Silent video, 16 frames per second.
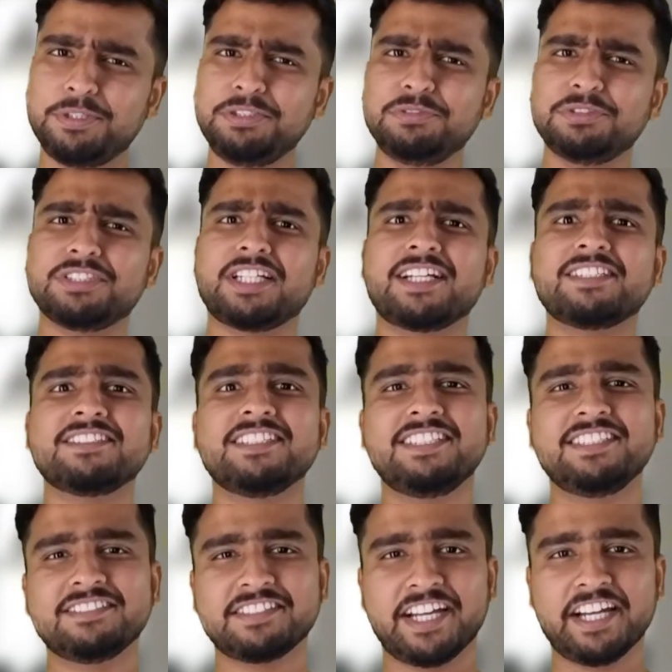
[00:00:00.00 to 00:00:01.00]
you start
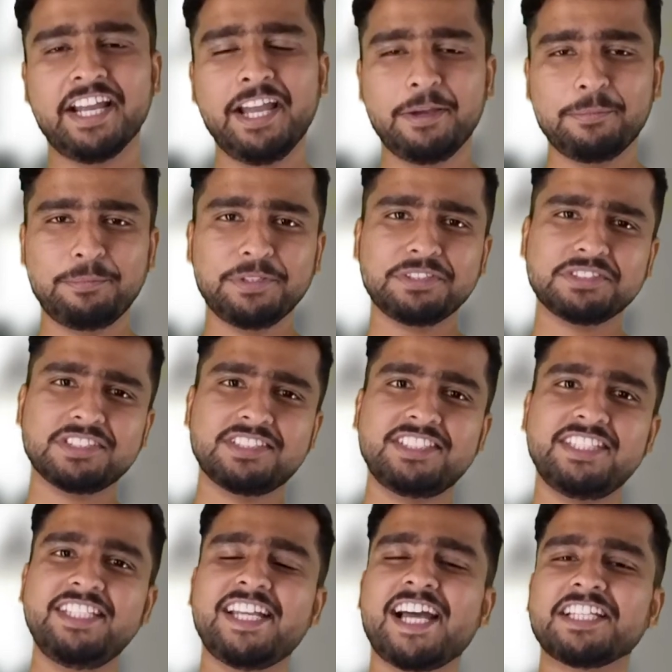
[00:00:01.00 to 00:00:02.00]
seeing red because the
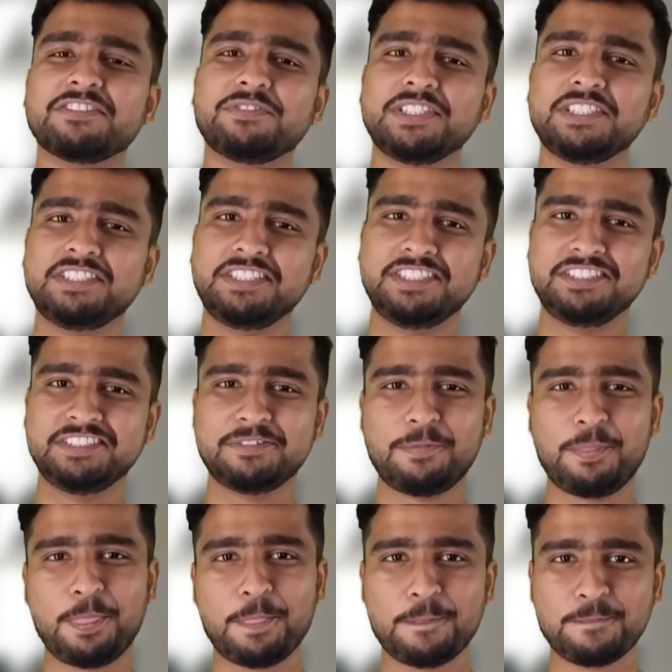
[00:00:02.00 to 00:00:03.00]
green has fatigued,
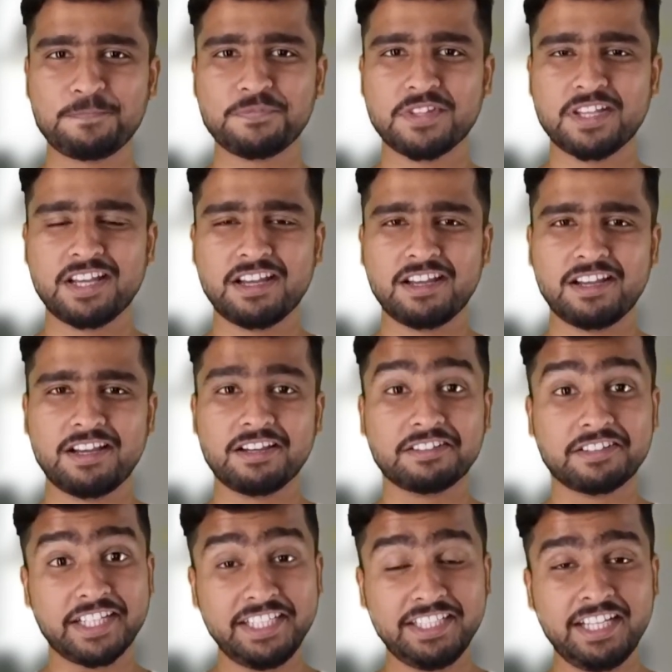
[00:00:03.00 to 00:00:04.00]

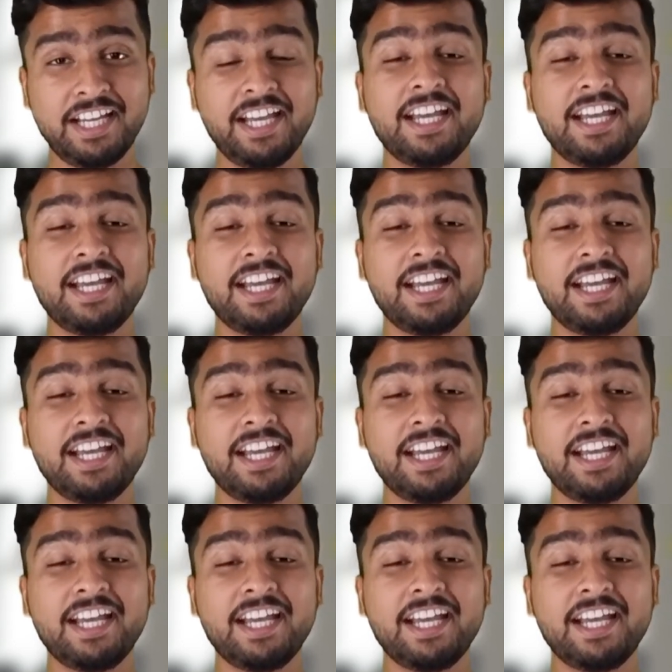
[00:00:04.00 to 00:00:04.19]
right?